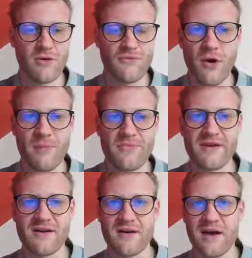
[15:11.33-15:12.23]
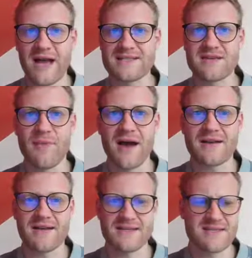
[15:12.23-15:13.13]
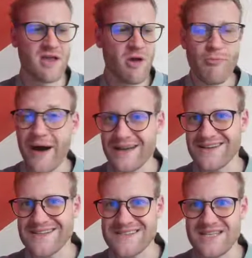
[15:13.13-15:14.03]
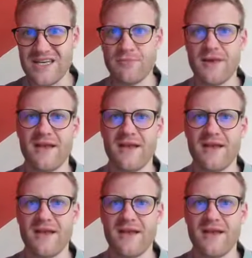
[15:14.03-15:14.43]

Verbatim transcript: from the I C Markets partners team,